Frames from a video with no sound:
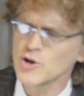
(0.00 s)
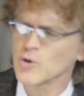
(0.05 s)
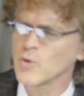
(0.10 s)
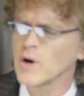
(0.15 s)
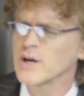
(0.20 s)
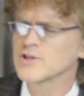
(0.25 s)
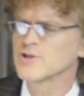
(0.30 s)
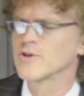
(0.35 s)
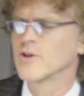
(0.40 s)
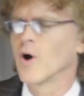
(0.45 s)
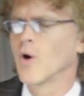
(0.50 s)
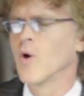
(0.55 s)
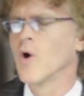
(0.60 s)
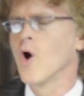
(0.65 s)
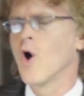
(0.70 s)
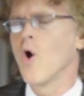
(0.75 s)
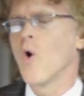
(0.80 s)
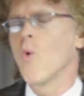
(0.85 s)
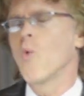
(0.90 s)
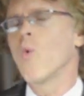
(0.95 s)
you a question though.
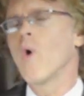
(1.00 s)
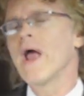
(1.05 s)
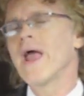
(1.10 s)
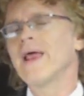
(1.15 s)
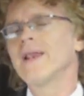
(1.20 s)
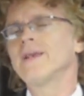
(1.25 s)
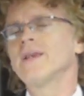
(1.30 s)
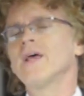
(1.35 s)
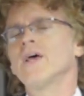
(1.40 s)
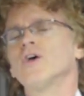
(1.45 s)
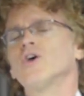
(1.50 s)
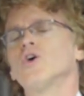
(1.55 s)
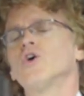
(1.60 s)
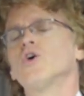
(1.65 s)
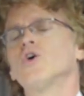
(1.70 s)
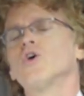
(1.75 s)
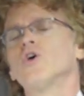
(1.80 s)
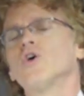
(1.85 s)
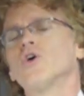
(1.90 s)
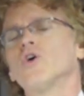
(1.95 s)
When
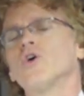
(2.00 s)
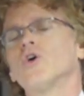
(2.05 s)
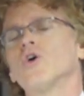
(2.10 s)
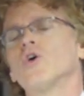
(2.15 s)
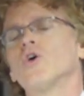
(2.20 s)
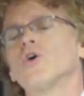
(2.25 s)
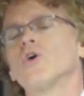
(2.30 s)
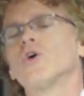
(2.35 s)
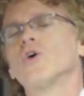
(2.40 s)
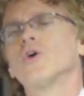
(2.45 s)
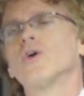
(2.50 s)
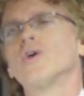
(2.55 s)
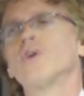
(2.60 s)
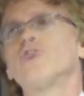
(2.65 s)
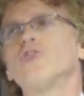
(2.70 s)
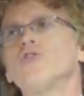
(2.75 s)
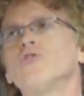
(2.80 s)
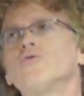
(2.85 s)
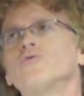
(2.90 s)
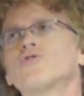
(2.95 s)
did
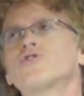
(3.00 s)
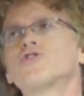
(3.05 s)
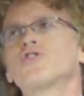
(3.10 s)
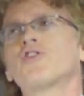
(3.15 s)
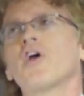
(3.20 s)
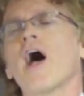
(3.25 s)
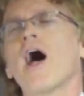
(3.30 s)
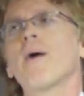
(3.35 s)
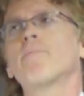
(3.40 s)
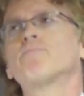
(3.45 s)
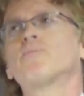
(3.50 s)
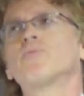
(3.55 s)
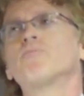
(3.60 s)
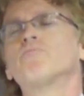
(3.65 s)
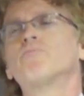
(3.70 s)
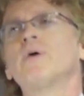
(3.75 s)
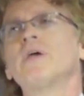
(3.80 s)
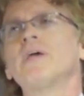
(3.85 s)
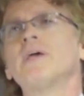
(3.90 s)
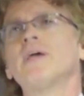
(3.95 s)
you stop
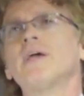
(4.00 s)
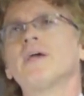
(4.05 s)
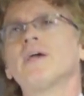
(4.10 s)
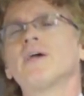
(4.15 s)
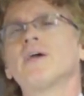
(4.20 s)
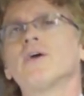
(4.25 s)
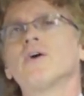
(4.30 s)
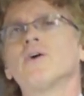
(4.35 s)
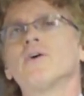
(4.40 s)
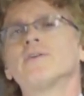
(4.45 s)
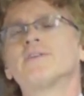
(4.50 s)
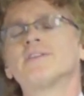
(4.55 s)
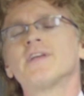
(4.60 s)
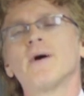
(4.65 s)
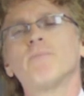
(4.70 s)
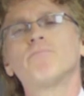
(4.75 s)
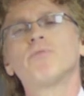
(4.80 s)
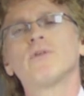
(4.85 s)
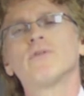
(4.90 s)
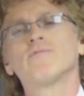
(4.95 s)
being a
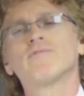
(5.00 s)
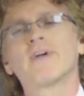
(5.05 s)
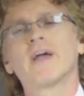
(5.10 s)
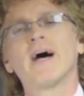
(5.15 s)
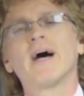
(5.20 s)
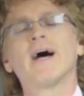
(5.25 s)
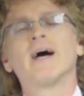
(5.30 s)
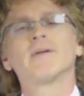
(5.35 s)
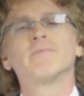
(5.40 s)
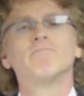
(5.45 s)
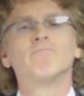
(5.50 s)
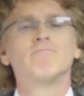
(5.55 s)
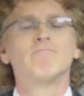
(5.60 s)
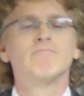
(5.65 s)
temple of God?